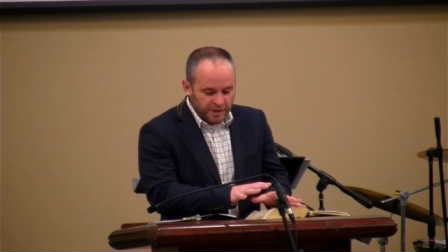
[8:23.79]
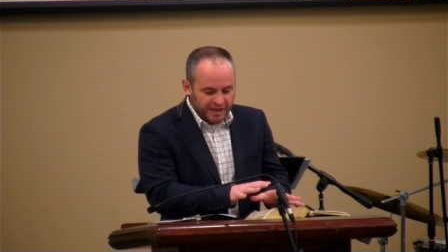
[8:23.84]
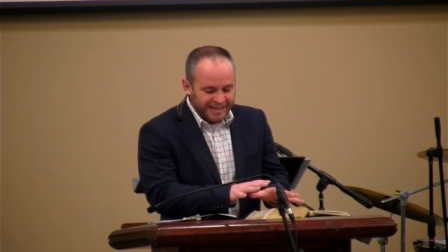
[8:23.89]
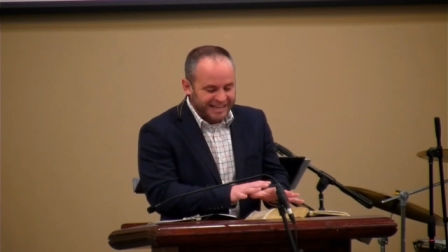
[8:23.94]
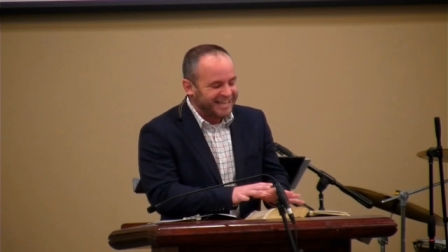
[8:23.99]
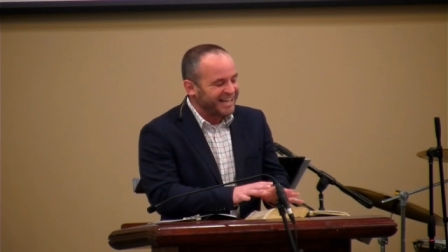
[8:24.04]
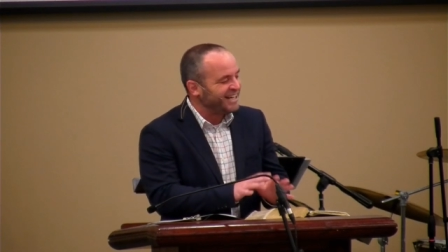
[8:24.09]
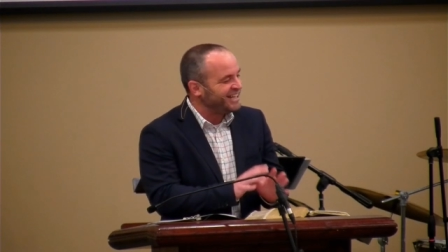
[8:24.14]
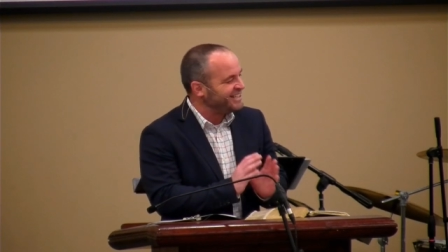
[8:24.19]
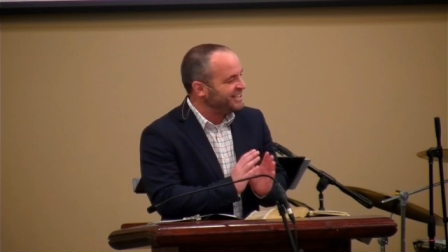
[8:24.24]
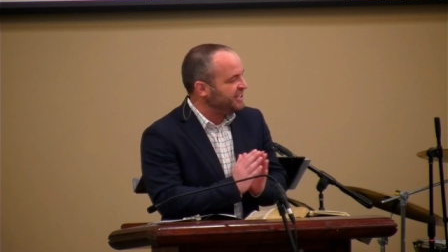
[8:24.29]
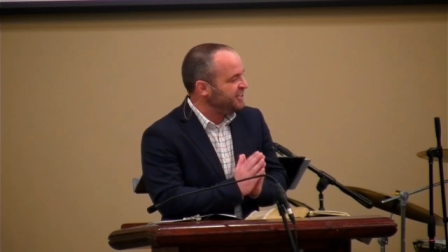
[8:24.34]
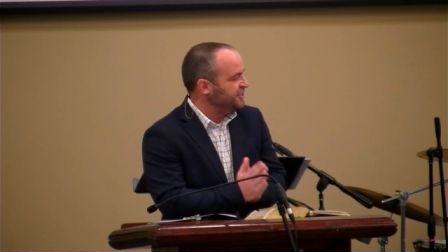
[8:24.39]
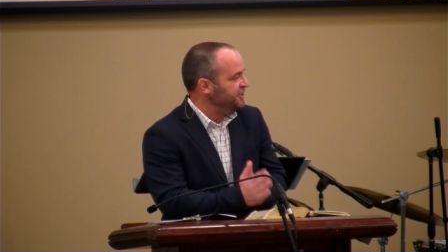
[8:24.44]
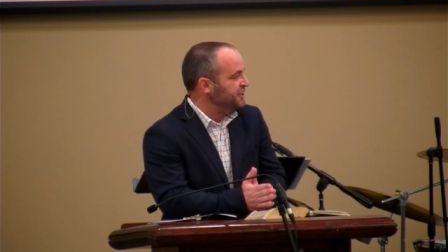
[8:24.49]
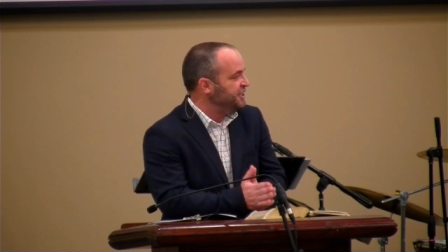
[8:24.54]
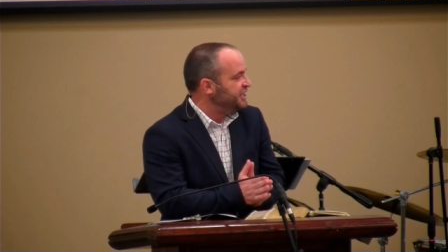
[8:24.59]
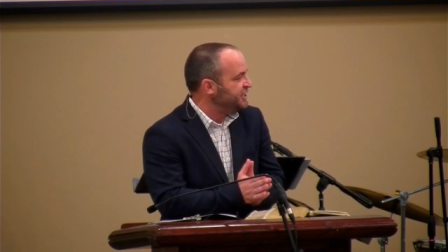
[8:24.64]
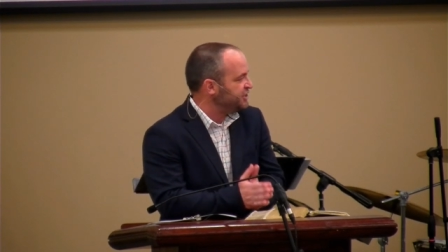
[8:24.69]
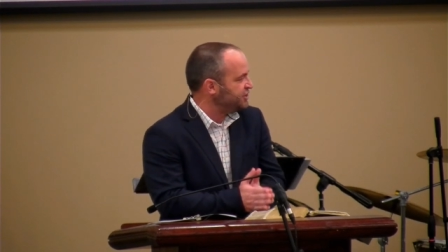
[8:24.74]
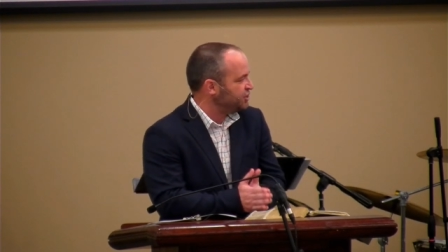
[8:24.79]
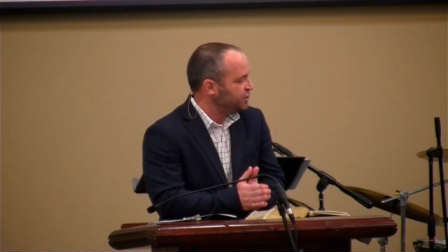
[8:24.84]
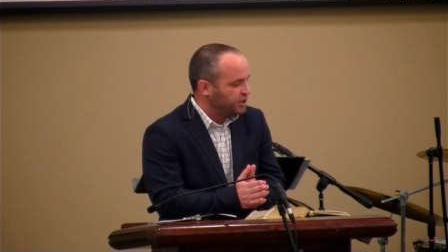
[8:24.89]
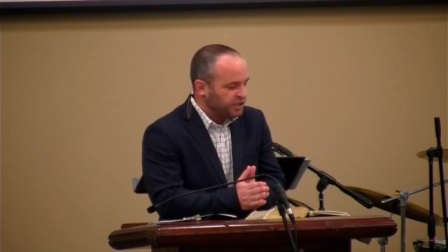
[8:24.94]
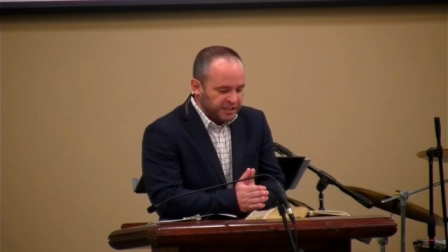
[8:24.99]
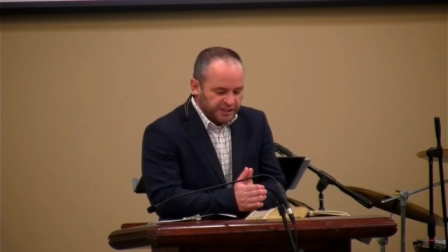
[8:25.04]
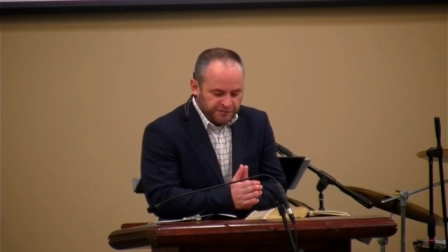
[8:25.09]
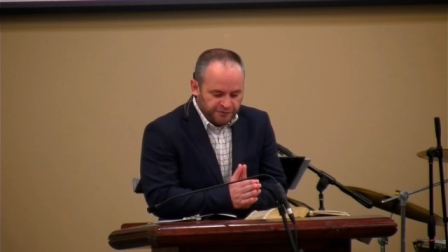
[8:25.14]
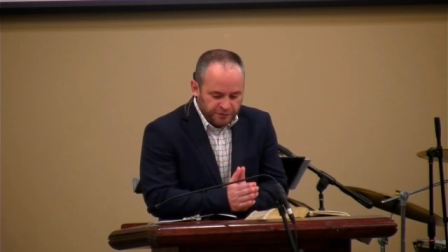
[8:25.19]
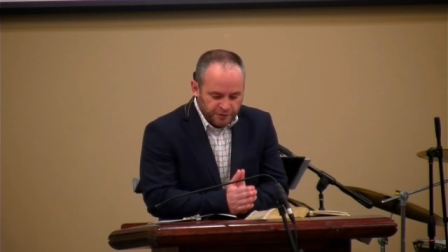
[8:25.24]
the way God
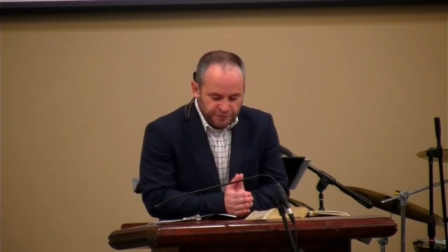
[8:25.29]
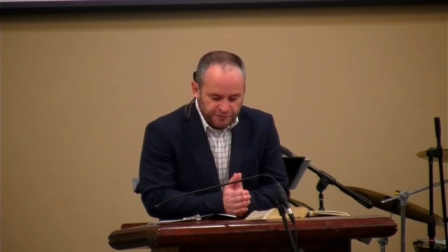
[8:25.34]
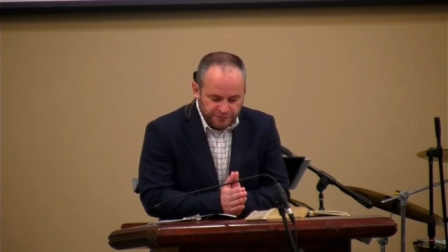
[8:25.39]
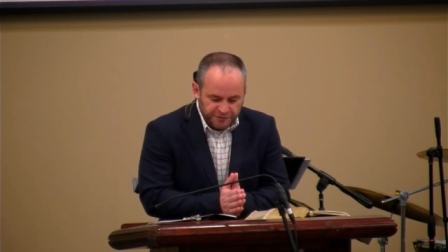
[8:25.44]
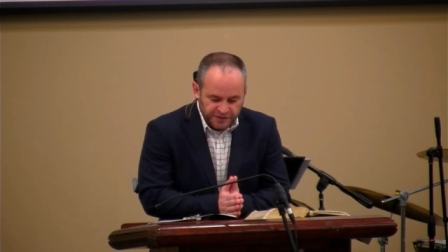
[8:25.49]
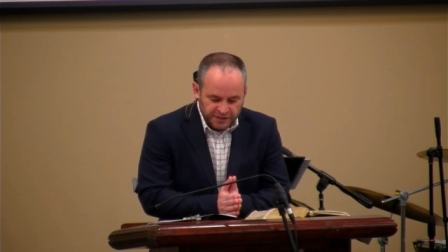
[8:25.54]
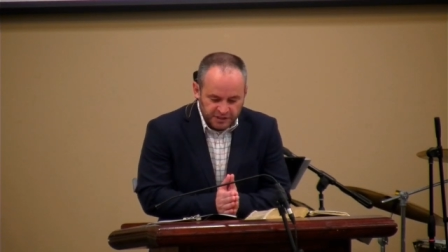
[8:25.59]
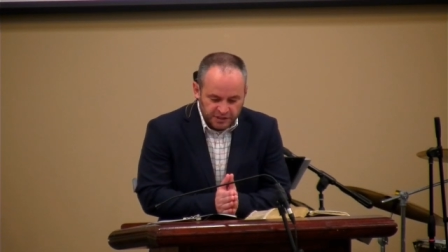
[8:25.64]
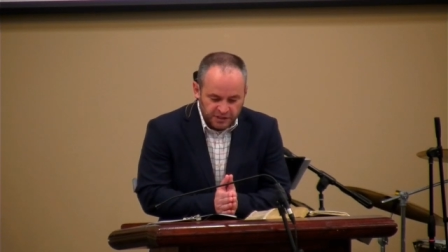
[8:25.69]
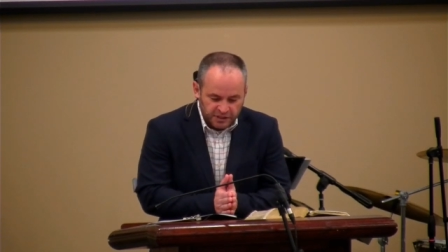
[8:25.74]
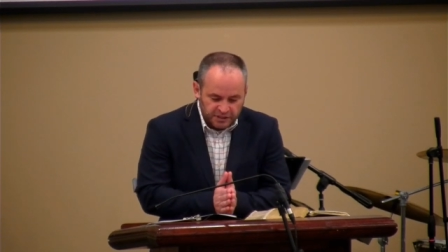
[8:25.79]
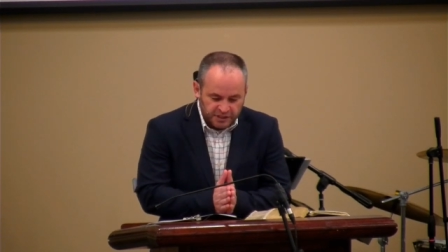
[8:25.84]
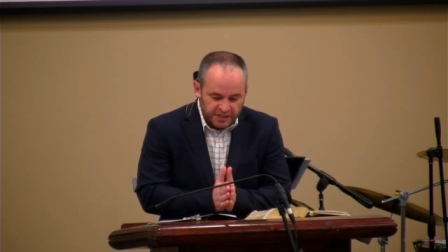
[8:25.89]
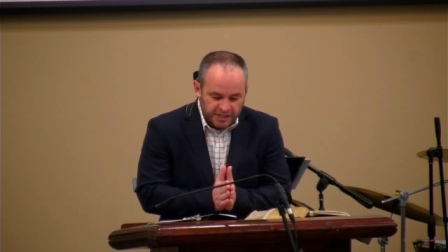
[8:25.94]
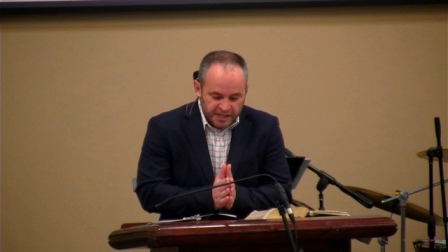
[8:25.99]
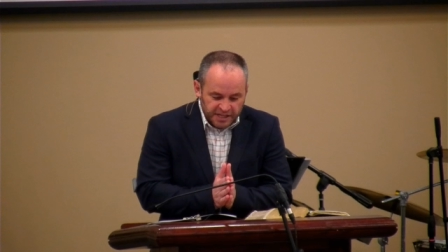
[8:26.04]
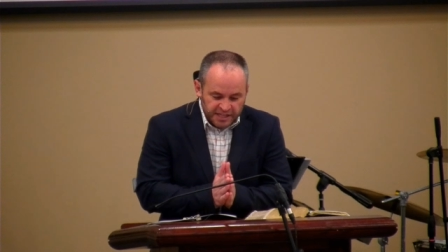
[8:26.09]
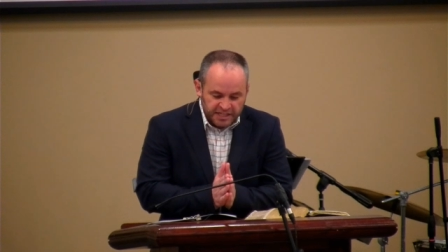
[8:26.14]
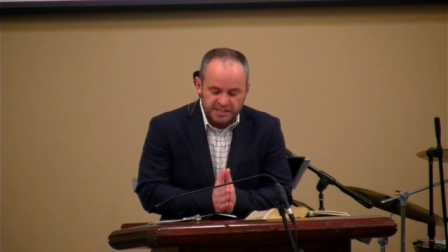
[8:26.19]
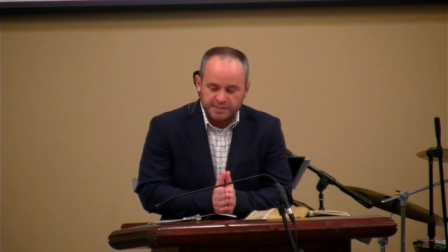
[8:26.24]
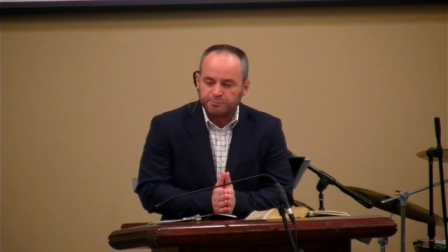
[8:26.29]
initially fulfilled